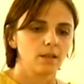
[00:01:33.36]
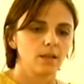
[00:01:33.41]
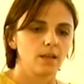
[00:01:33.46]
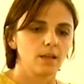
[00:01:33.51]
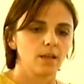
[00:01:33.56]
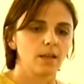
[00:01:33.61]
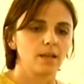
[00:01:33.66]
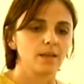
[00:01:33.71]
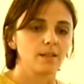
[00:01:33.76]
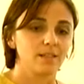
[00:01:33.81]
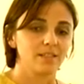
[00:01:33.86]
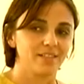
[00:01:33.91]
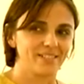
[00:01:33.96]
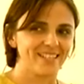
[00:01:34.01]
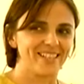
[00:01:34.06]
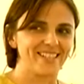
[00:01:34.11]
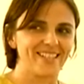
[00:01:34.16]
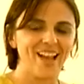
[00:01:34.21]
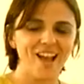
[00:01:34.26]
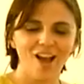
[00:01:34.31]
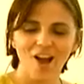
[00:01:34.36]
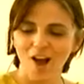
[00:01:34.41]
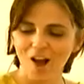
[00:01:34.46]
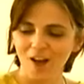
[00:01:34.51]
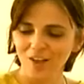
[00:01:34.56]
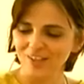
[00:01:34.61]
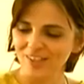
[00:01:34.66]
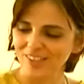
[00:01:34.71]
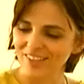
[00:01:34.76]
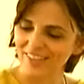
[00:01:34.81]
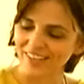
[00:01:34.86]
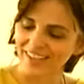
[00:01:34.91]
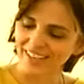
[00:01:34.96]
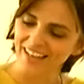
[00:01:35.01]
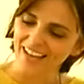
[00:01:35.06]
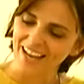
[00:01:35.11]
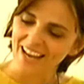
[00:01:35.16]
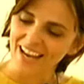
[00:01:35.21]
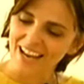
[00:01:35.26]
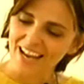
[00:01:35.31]
And this is other
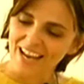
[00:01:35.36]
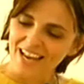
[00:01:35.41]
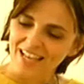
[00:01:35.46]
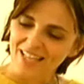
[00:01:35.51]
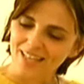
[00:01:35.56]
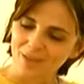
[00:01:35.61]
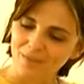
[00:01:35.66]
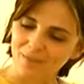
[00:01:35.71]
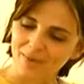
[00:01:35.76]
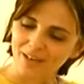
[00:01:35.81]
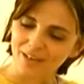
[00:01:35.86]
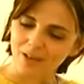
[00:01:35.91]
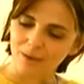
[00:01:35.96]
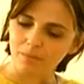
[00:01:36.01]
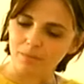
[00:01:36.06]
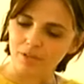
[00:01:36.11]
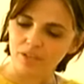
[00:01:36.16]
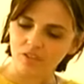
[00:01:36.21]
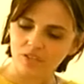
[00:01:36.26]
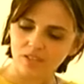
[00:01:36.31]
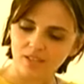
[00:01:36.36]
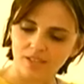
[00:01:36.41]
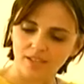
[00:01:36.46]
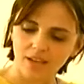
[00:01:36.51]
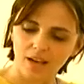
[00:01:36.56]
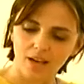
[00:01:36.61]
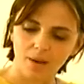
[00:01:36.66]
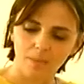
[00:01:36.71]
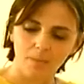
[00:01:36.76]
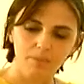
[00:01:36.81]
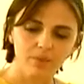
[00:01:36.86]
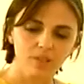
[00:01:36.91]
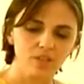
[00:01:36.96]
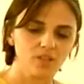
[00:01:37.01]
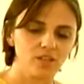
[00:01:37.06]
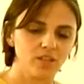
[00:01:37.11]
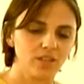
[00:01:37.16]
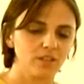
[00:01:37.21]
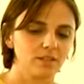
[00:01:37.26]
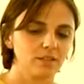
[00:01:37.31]
typical image, sun and
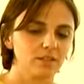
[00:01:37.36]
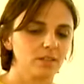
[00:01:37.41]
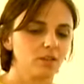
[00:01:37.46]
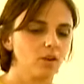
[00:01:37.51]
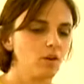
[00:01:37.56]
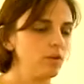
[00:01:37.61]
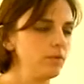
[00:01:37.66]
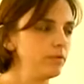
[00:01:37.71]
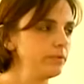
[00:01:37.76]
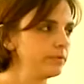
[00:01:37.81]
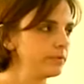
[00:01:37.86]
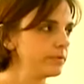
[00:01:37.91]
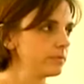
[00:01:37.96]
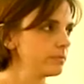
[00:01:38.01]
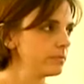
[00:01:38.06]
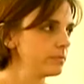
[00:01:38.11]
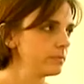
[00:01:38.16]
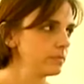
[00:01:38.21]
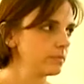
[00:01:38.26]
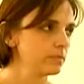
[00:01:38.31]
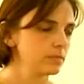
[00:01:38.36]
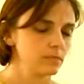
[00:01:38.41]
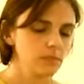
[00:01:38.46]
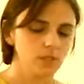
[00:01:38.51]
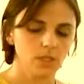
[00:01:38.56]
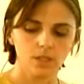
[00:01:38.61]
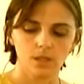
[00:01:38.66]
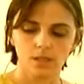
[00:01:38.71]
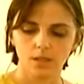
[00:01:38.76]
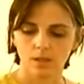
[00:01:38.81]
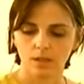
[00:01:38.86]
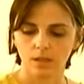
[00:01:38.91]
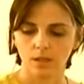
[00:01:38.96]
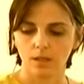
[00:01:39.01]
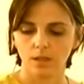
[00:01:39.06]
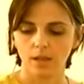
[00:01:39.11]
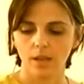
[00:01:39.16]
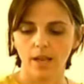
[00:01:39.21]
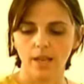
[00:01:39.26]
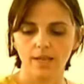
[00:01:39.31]
beach and golf. It's
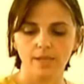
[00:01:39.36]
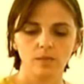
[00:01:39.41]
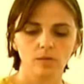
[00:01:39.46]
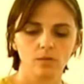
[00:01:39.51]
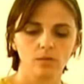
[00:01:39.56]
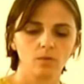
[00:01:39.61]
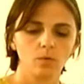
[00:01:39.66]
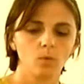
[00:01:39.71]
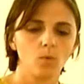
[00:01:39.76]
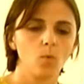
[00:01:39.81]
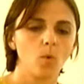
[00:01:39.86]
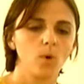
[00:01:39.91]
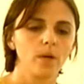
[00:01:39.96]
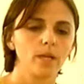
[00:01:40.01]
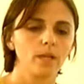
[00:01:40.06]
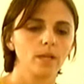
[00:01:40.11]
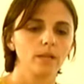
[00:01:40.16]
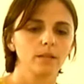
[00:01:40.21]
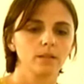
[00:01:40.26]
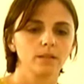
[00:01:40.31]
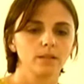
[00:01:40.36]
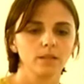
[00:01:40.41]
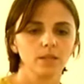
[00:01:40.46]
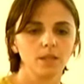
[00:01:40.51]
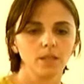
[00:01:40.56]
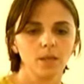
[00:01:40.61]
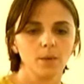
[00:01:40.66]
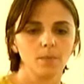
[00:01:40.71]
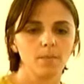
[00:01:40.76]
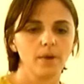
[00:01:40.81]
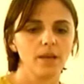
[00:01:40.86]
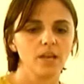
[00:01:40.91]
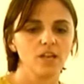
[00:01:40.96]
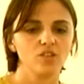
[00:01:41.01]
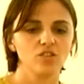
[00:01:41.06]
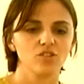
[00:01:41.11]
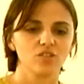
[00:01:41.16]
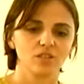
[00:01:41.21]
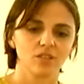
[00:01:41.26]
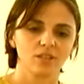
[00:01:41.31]
a less wild
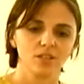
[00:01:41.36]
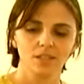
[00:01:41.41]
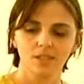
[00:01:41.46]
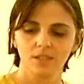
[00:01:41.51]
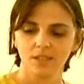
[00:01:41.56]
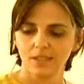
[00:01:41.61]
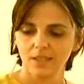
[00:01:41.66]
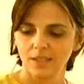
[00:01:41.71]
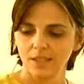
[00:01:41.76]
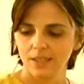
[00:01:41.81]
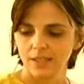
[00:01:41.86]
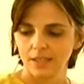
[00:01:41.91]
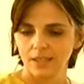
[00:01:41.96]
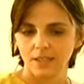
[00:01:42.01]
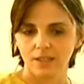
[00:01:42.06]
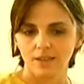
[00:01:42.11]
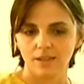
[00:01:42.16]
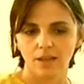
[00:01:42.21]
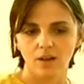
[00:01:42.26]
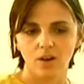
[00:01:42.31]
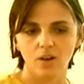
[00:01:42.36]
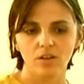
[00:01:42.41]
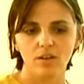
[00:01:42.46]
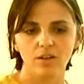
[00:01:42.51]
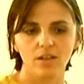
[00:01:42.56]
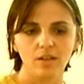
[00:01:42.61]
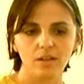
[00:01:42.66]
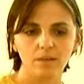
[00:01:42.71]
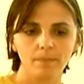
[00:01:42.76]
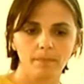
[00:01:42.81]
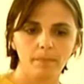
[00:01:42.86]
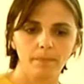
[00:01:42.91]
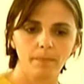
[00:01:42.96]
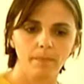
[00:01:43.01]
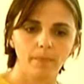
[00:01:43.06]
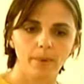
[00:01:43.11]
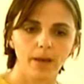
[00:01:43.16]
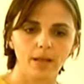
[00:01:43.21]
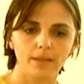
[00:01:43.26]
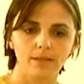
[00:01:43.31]
image than other,
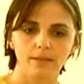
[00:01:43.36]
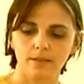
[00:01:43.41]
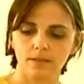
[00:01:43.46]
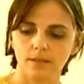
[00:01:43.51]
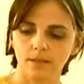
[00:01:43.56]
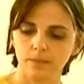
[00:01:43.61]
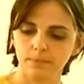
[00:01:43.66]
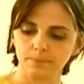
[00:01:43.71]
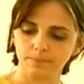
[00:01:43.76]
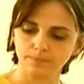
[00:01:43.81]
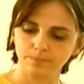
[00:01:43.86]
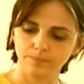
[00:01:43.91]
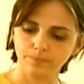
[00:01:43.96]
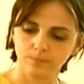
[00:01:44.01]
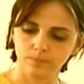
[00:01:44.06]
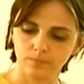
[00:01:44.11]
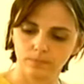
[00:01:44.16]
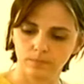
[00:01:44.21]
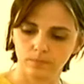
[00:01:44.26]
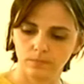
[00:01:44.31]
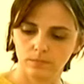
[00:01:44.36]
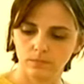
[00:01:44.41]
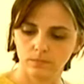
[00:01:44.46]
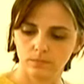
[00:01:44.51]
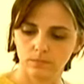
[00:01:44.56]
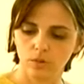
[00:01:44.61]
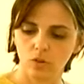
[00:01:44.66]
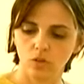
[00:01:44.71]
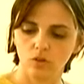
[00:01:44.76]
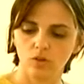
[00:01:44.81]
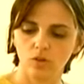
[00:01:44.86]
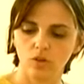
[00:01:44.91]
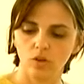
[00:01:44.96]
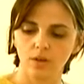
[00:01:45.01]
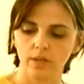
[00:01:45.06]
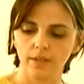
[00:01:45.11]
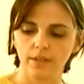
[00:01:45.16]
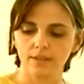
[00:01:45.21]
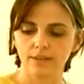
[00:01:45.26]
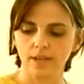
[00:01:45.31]
but not
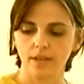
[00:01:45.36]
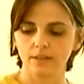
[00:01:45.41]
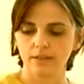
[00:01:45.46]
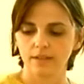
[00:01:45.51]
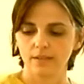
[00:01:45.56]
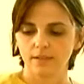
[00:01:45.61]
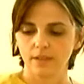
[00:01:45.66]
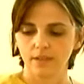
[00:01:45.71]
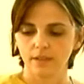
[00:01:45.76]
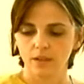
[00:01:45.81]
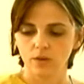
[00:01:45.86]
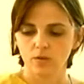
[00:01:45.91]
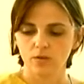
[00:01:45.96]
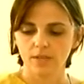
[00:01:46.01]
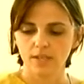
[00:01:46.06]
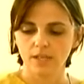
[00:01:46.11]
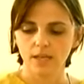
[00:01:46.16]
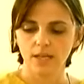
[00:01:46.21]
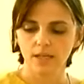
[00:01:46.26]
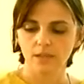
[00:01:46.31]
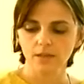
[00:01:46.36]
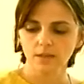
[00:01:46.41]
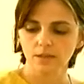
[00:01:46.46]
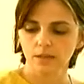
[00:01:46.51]
only that is Andalusia.